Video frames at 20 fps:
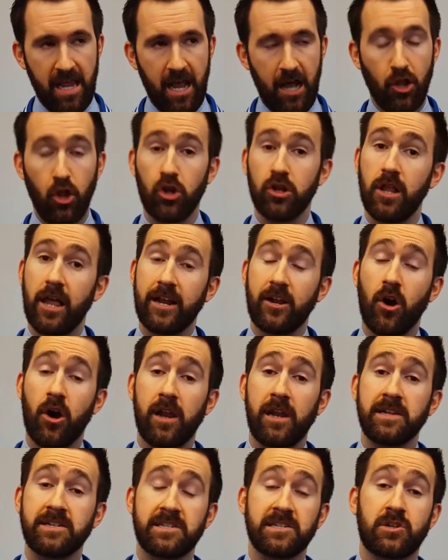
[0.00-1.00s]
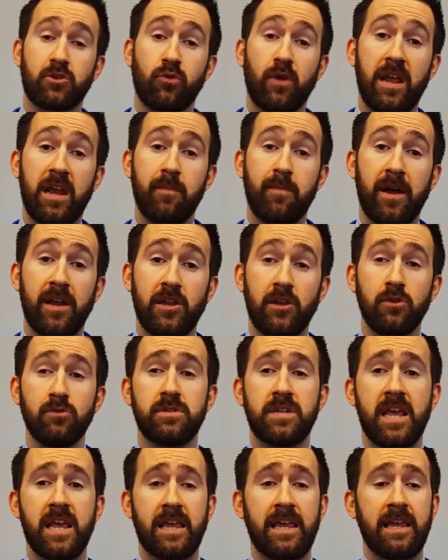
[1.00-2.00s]
A lookalike audience is created by you
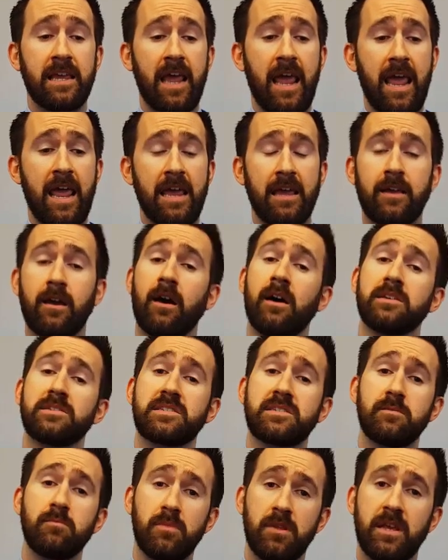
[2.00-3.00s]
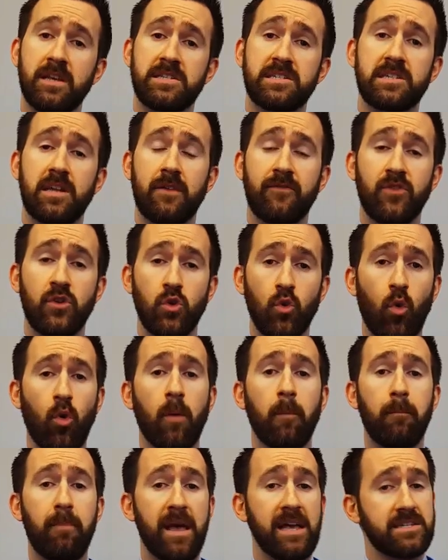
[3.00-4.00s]
taking a custom list of
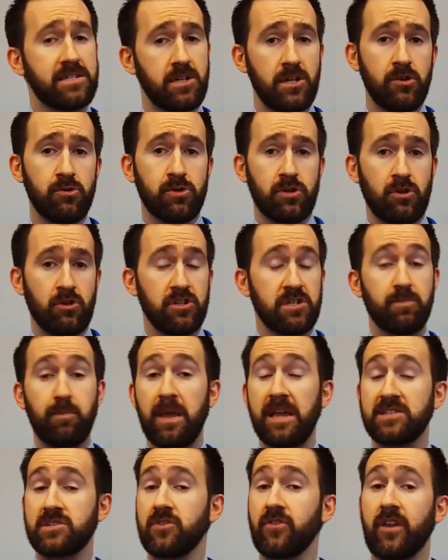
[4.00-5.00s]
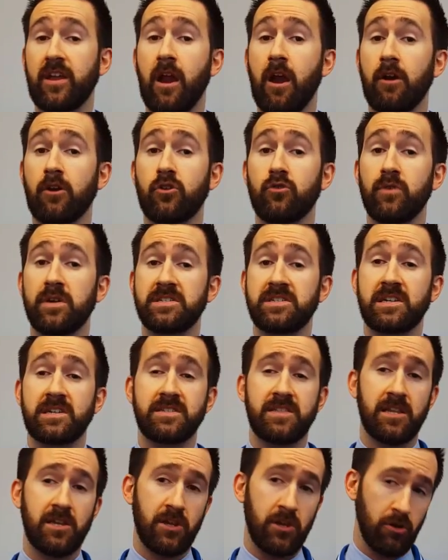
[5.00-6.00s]
your best users based on the
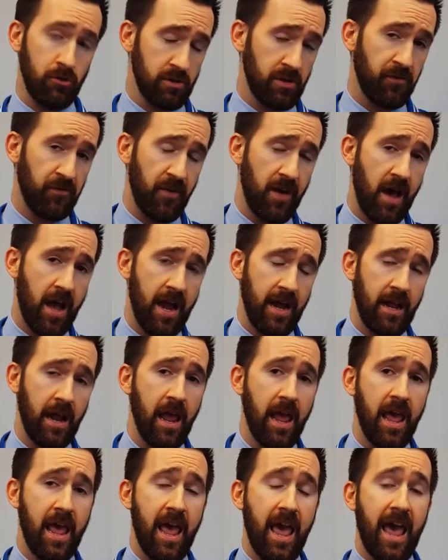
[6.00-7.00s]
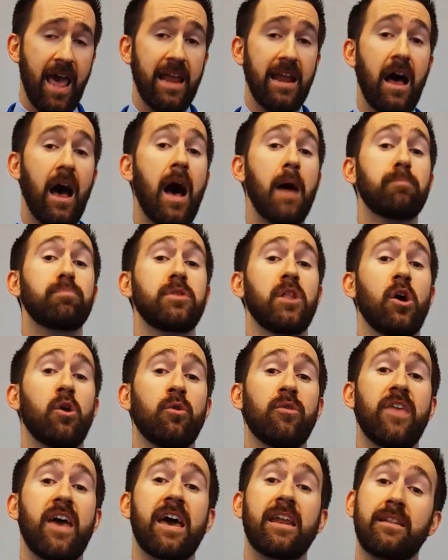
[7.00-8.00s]
characteristics that you define and
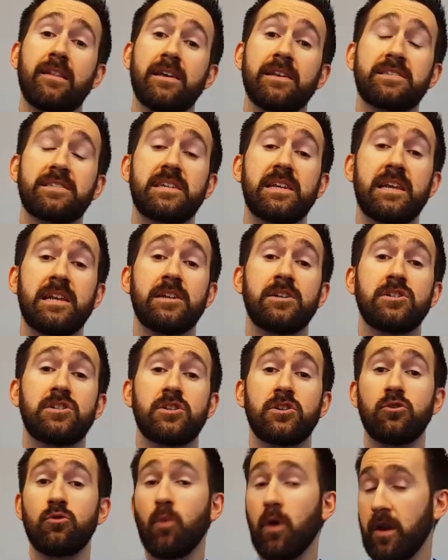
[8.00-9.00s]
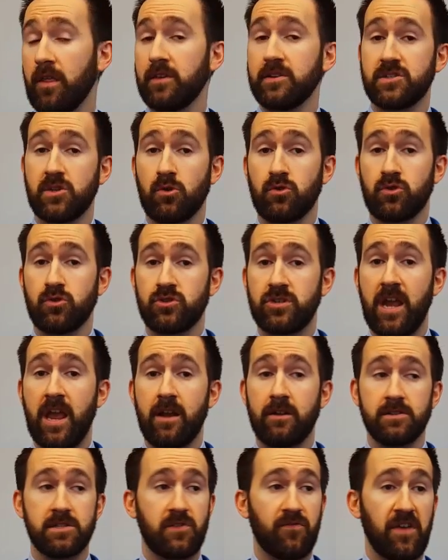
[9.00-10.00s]
upload that list into one of the social
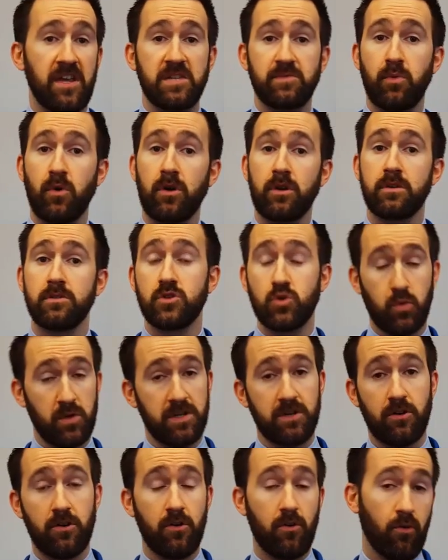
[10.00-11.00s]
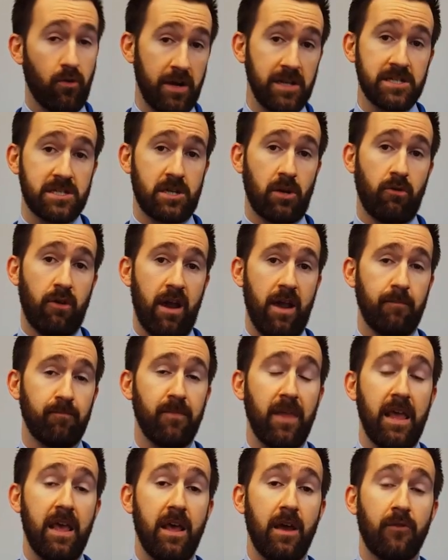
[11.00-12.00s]
channels, Facebook, Twitter, or Instagram.
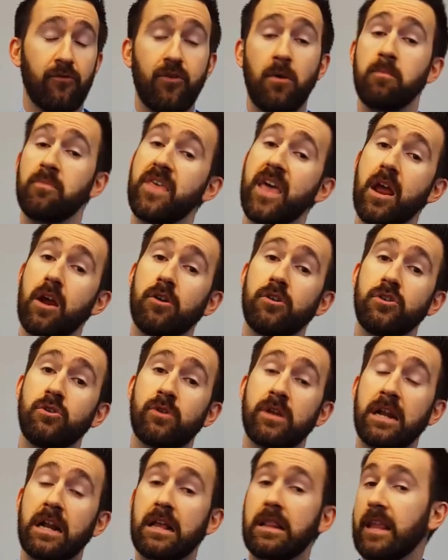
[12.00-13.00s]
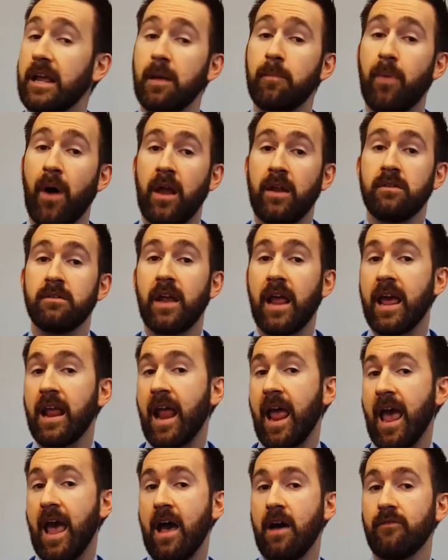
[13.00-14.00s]
From there, you can click a button
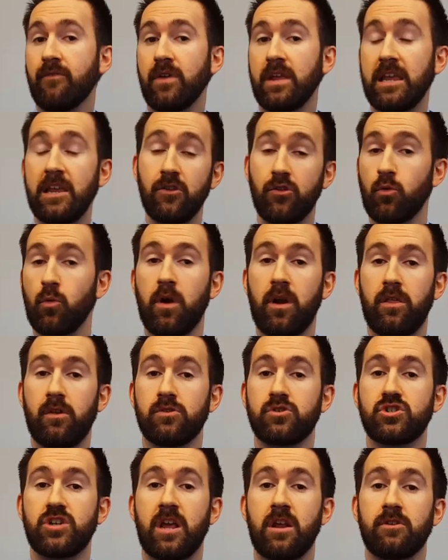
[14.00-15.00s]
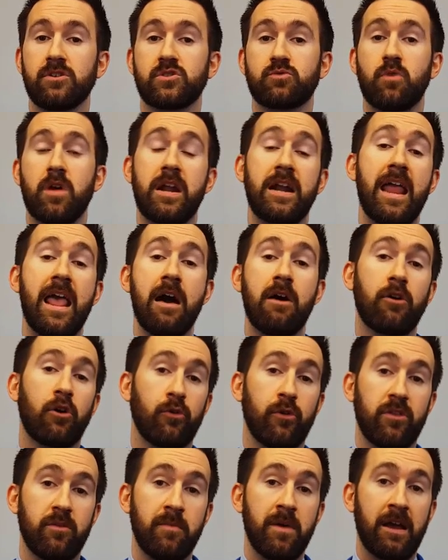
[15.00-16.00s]
and have either one of those channels run an
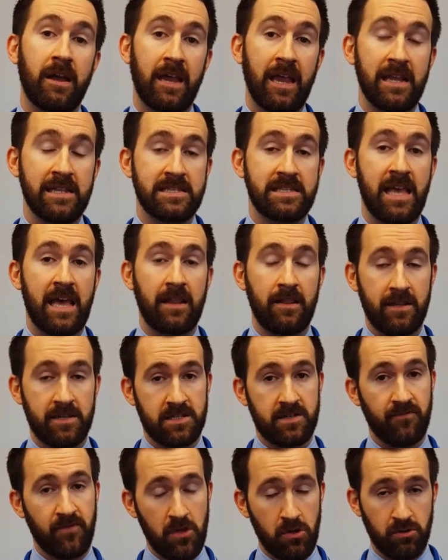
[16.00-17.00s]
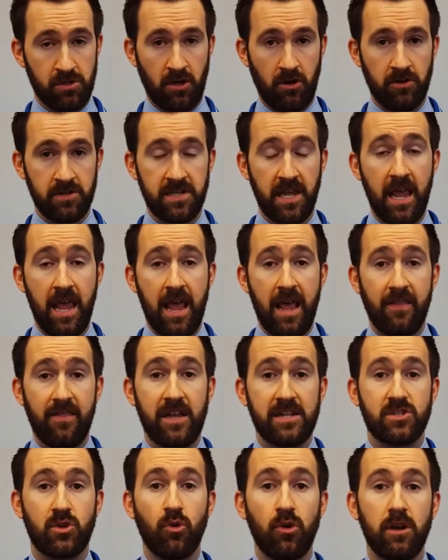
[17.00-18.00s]
algorithm against that list of users
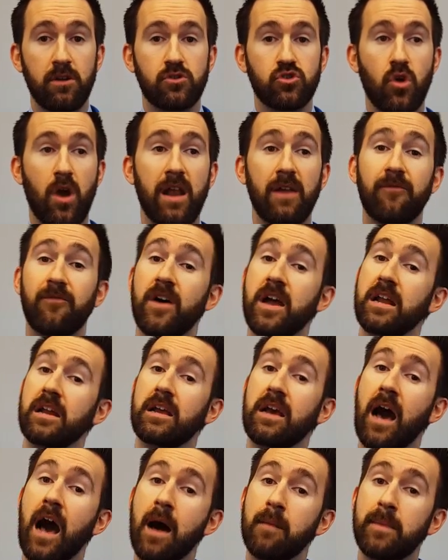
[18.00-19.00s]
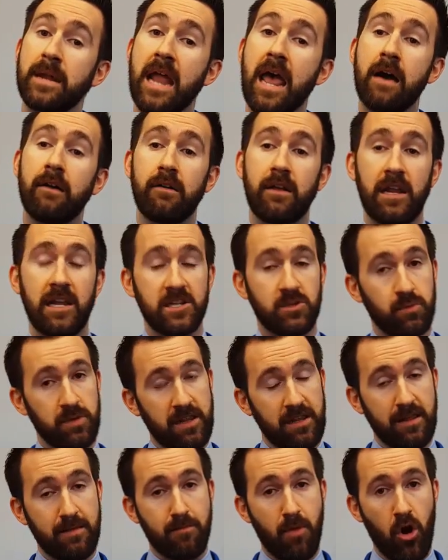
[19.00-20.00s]
that's going to try to find commonalities
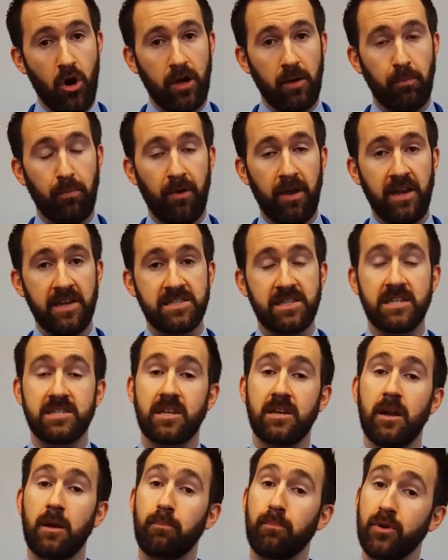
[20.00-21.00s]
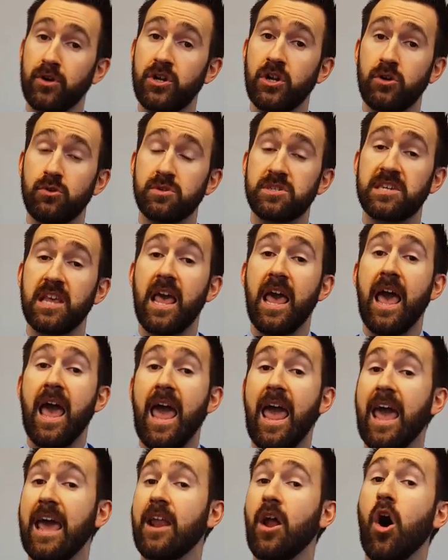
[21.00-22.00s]
within the marketplace that's going to produce
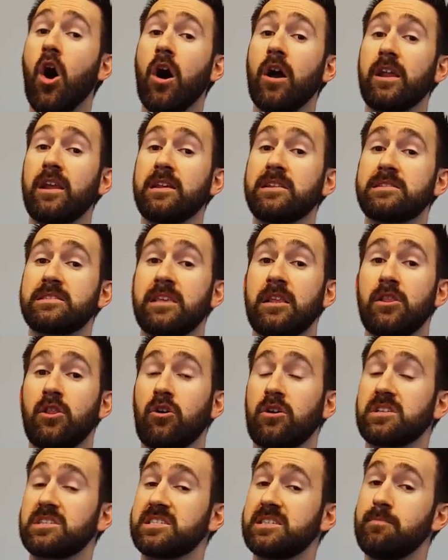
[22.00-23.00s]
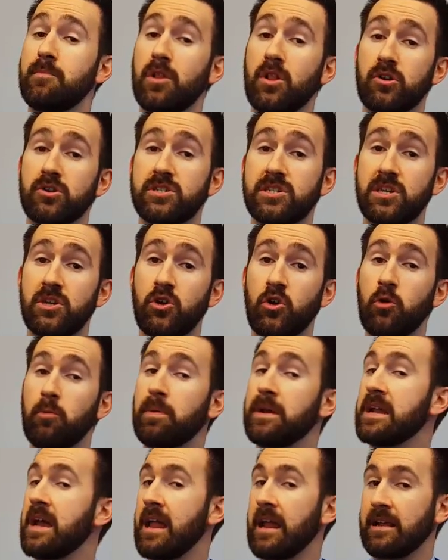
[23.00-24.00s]
an audience that looks similar to,
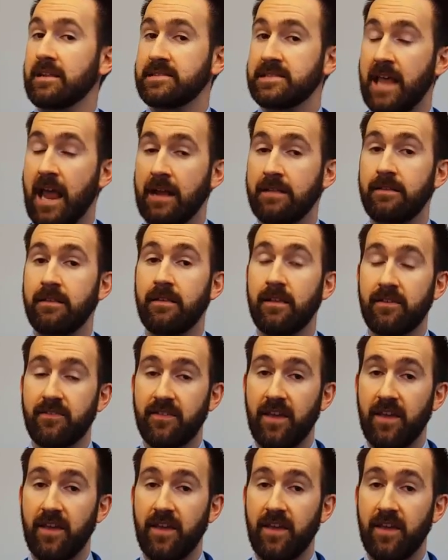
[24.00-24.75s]
but not exactly the